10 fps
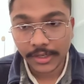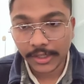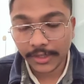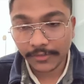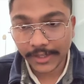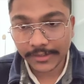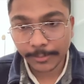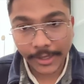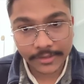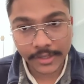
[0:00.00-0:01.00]
He wakes up
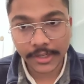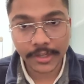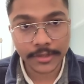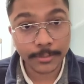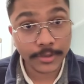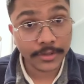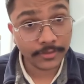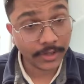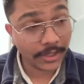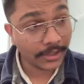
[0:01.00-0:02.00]
at 3 a.m. if
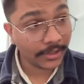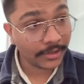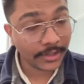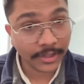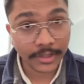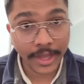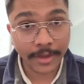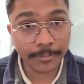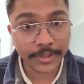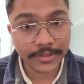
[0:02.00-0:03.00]
anything
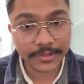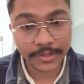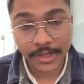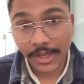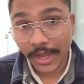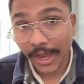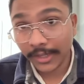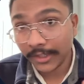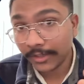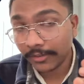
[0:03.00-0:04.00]
happens, and
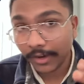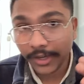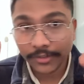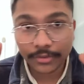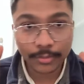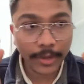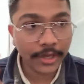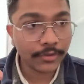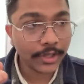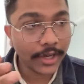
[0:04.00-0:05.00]
he tries to
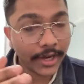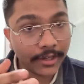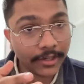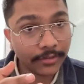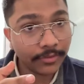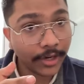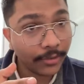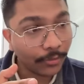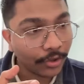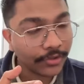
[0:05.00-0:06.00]
manually identify
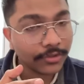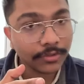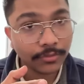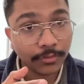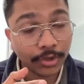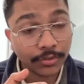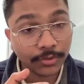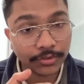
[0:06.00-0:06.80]
what was